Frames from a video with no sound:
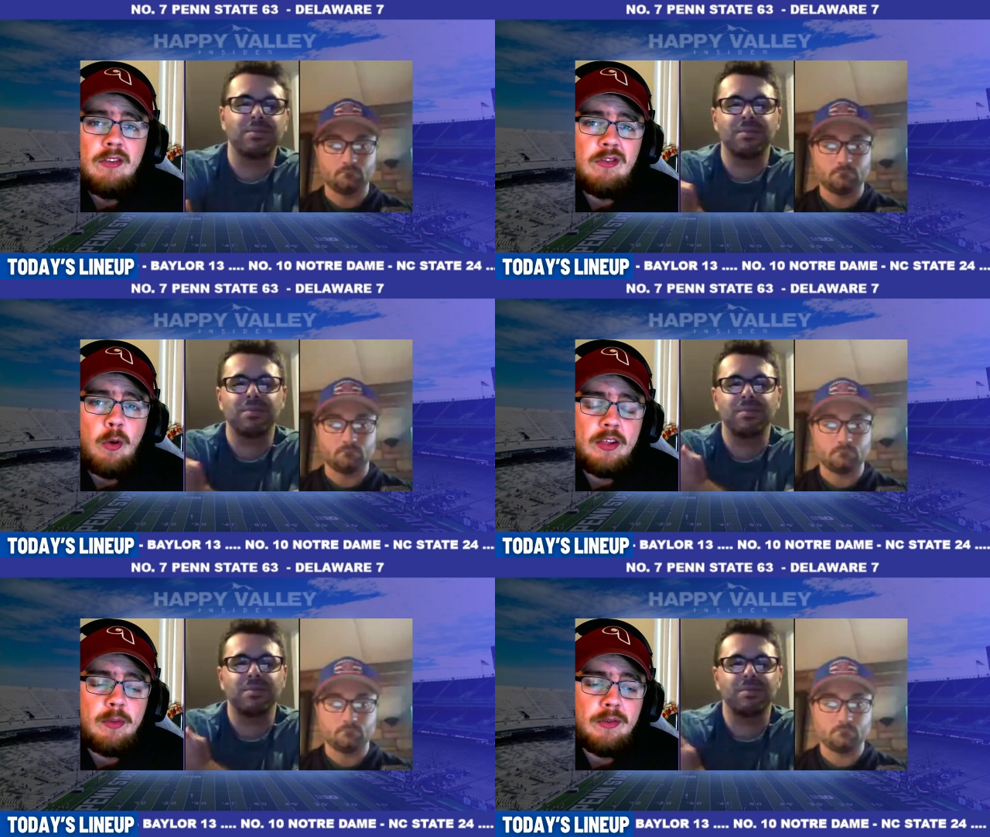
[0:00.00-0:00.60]

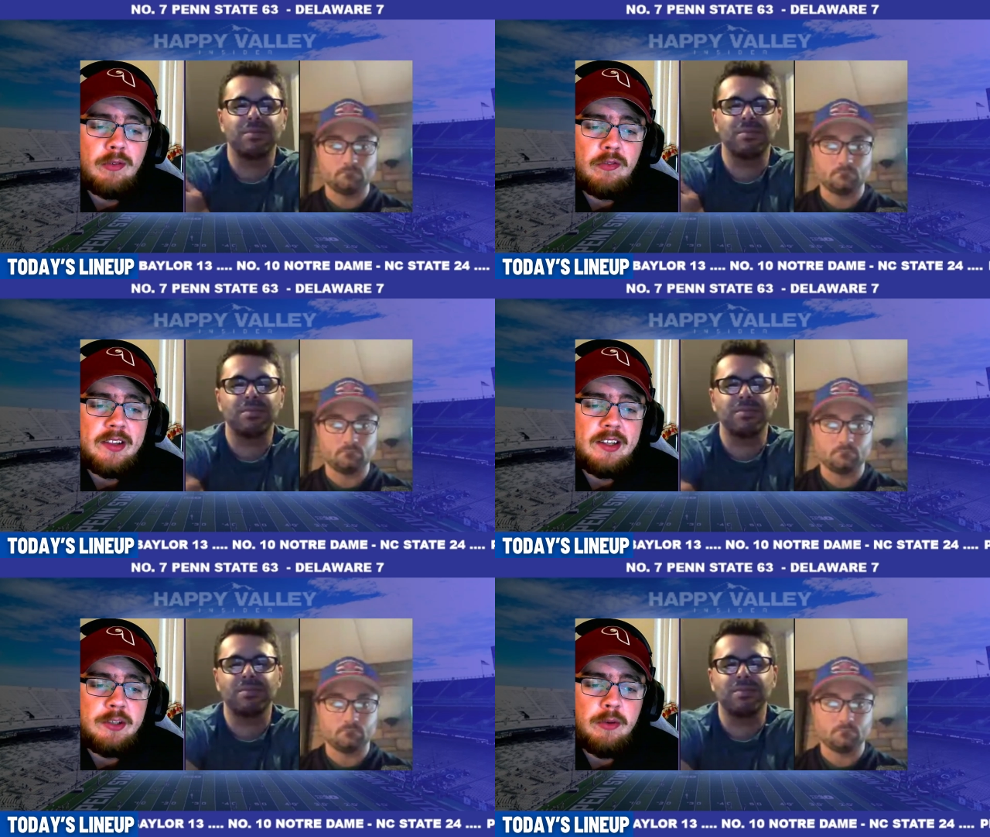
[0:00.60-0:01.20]
Speaker 1: 43 for
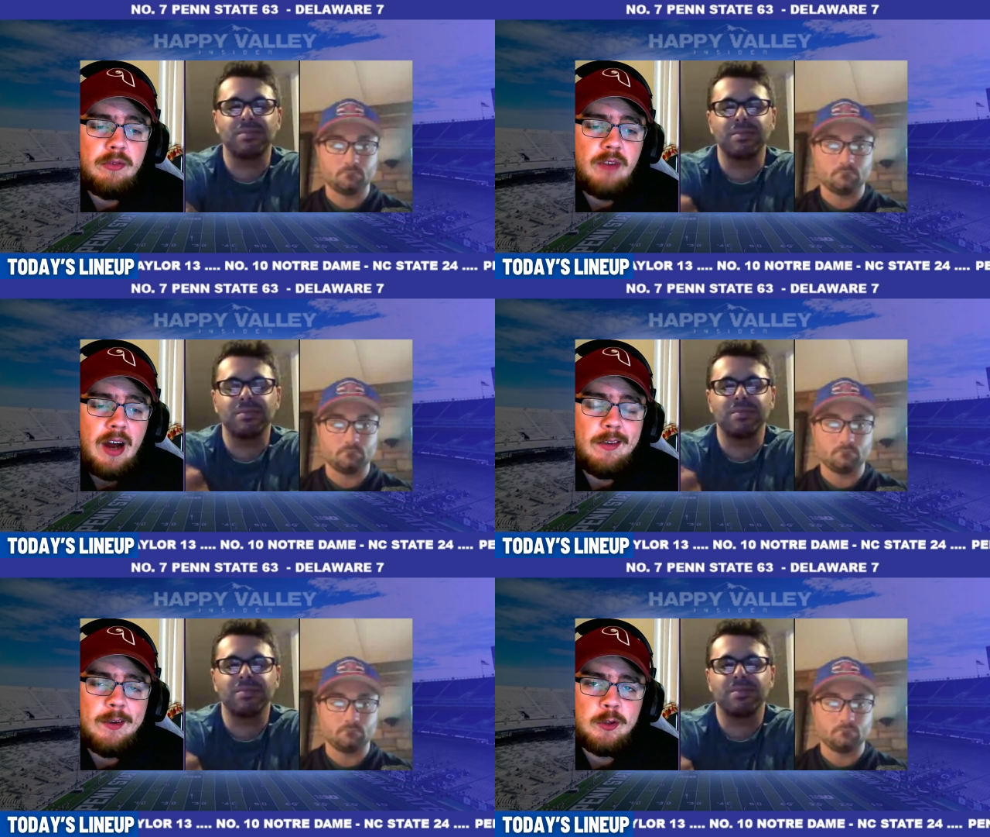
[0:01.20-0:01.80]
52,
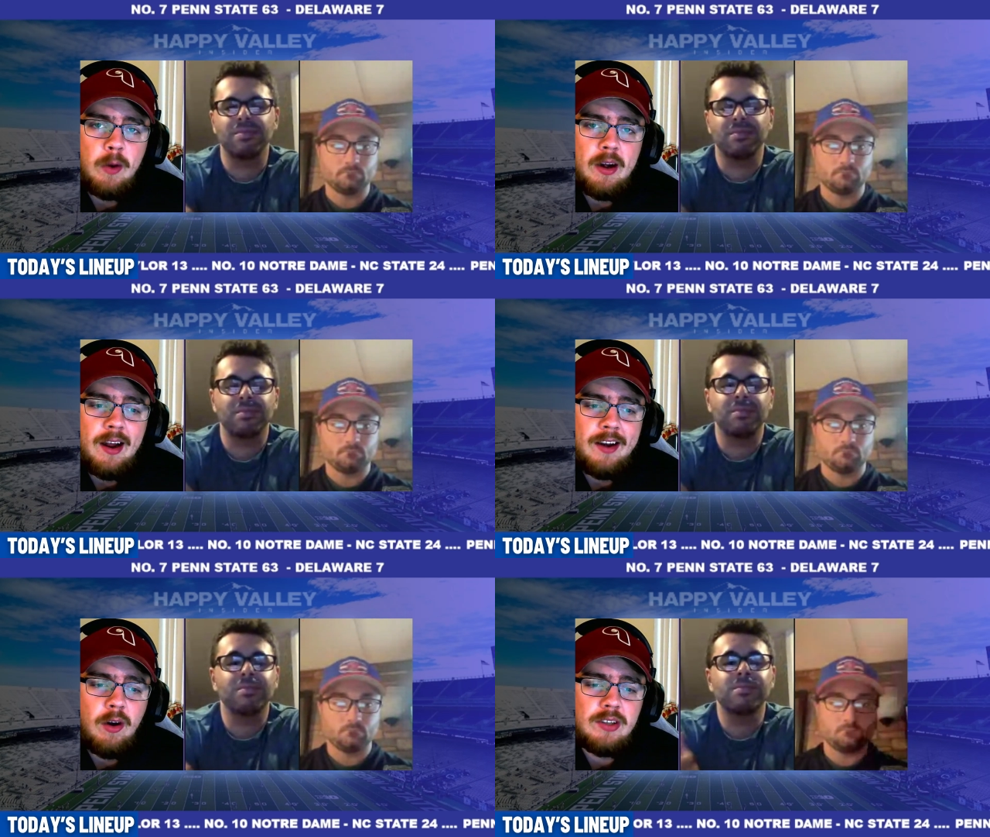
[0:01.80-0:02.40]

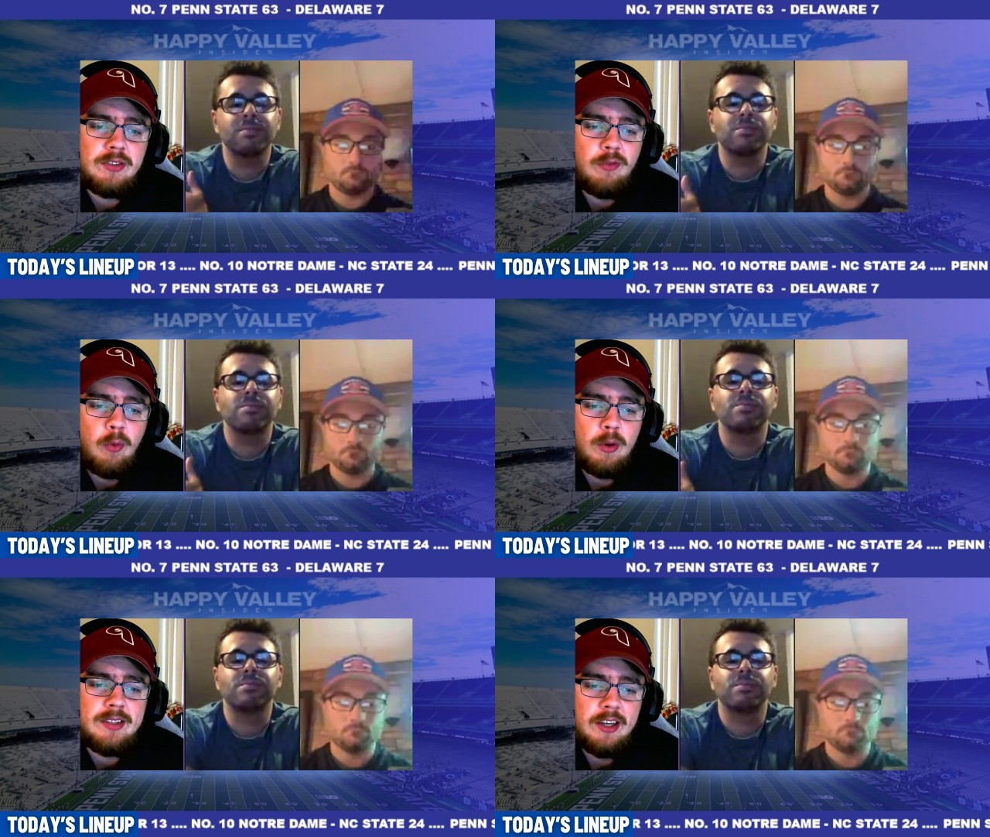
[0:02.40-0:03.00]
529 yards,
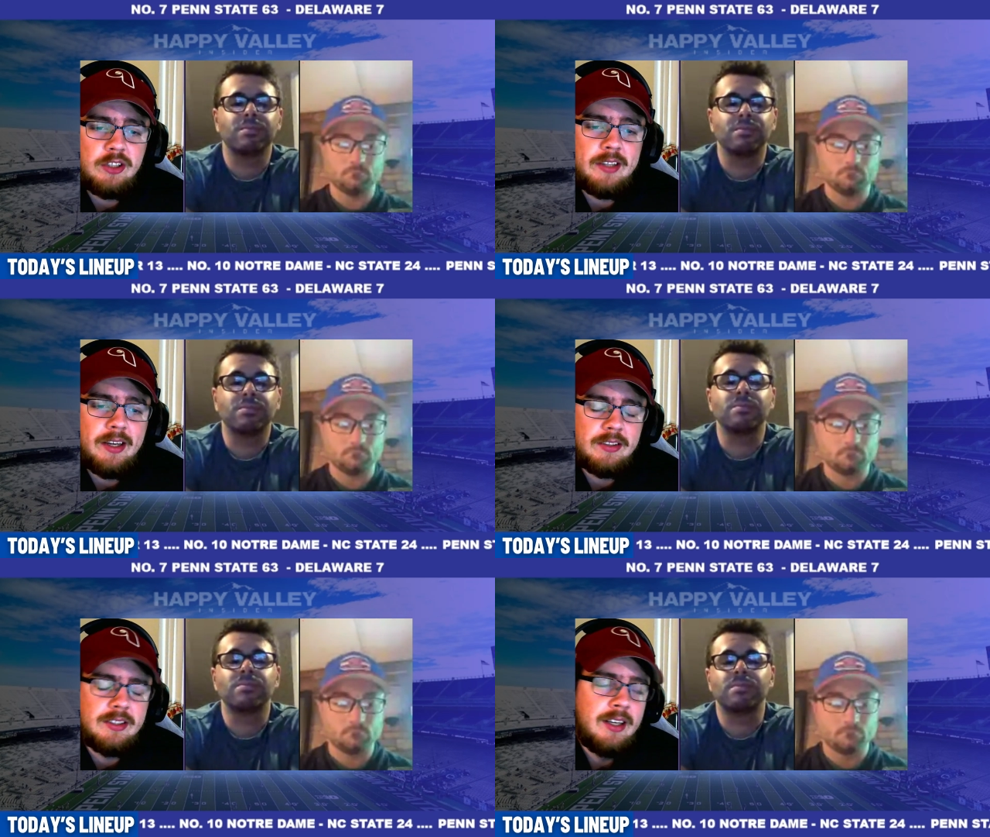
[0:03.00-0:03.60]
four
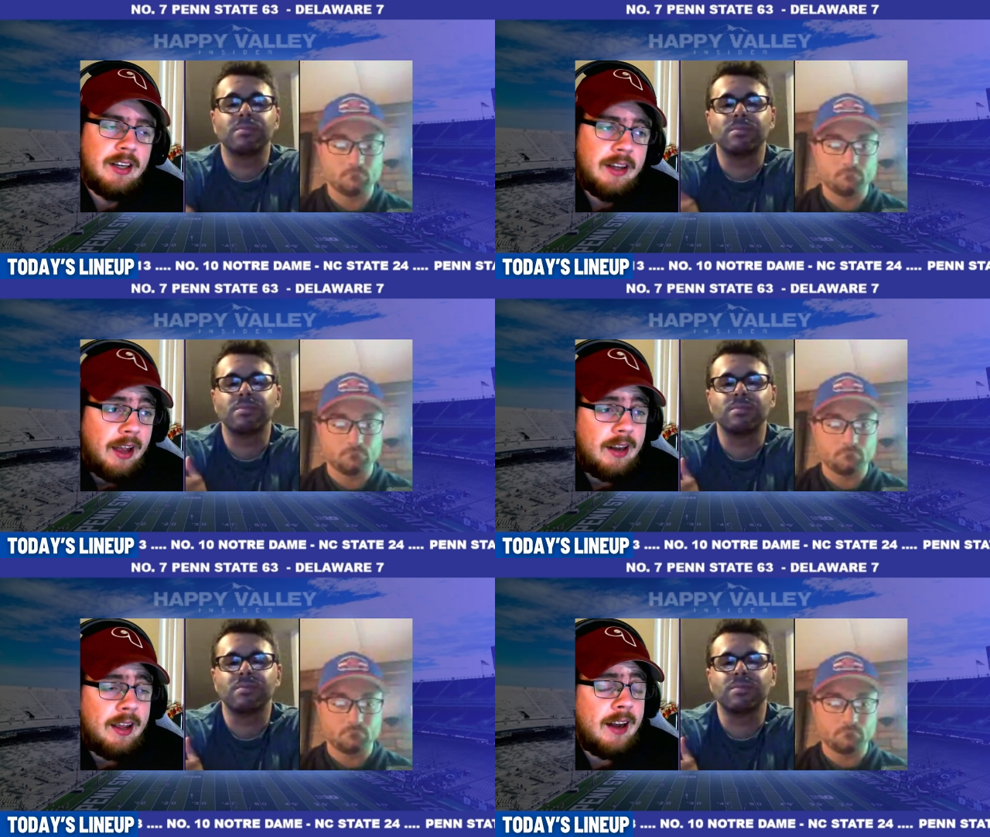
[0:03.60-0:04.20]
touchdowns.
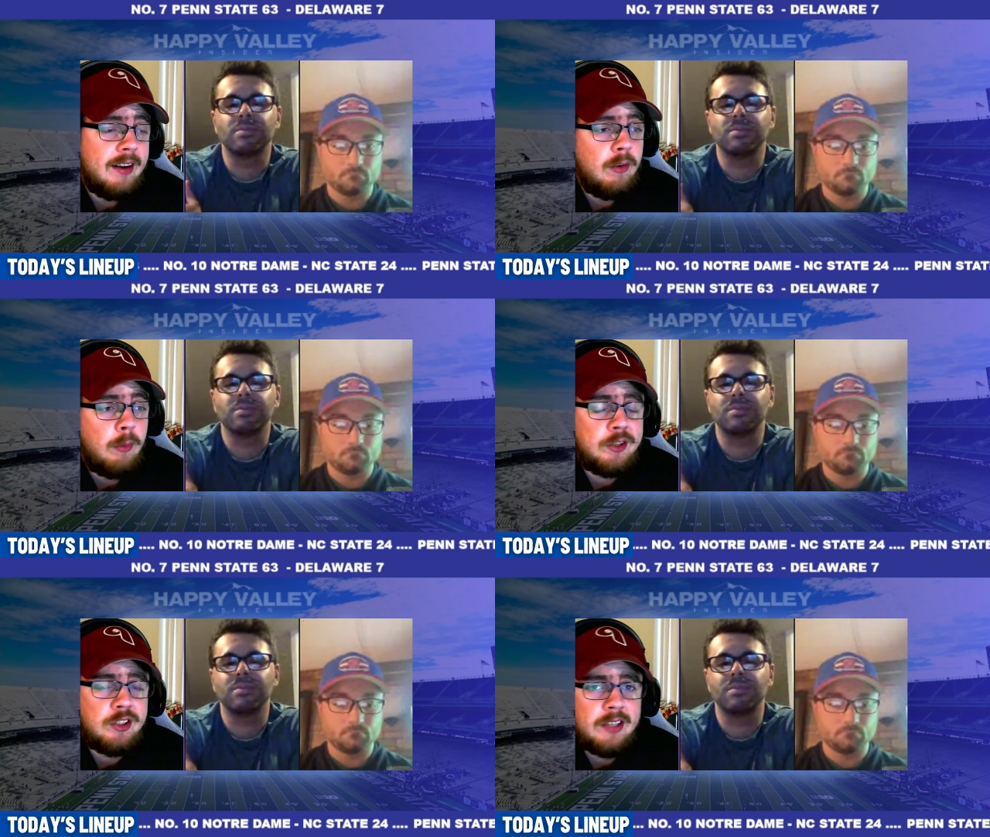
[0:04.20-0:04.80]
And he added a
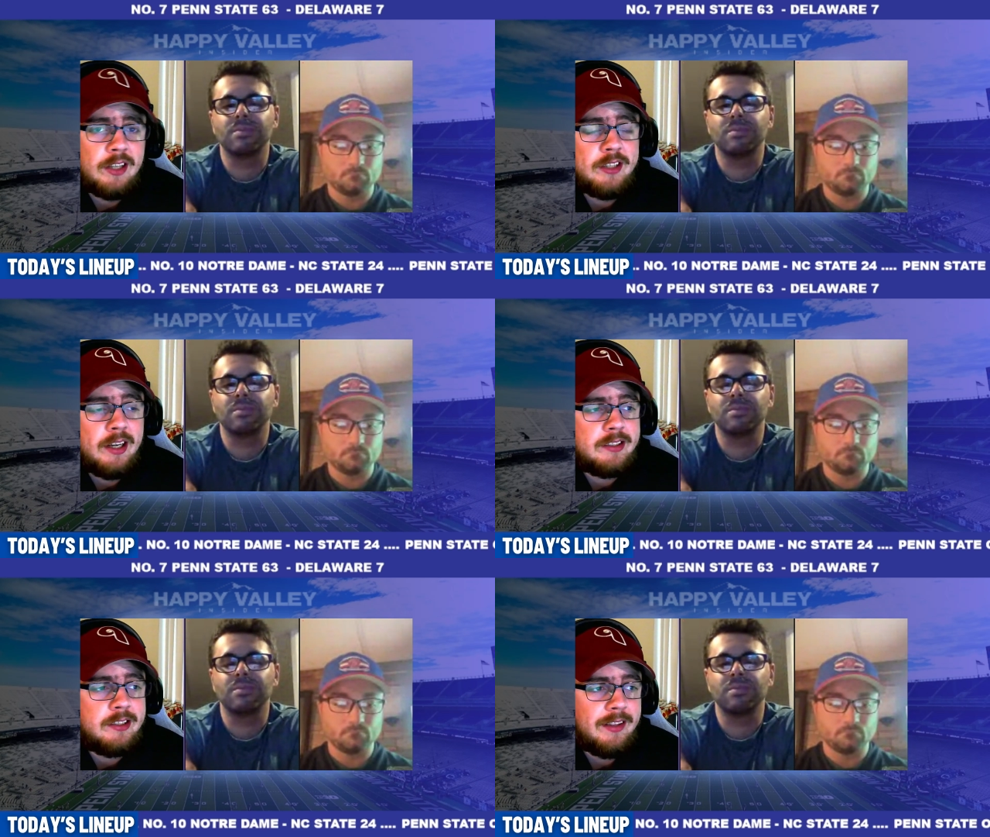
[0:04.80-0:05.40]
rushing
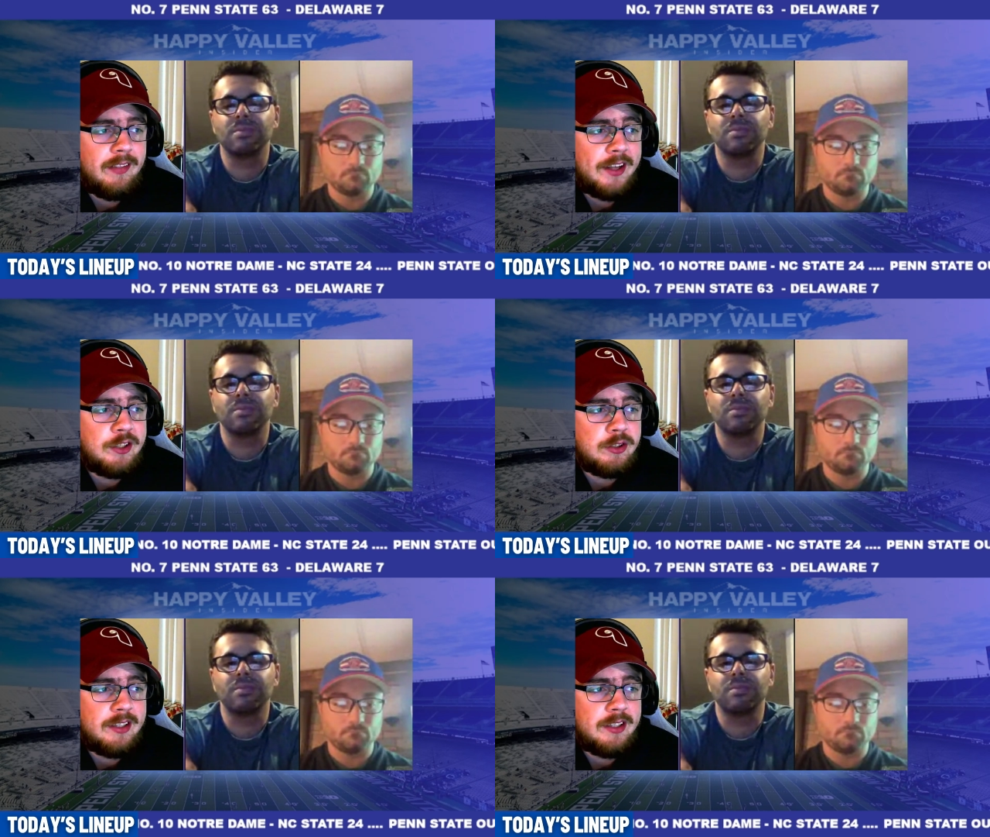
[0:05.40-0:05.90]
touchdown to the ledger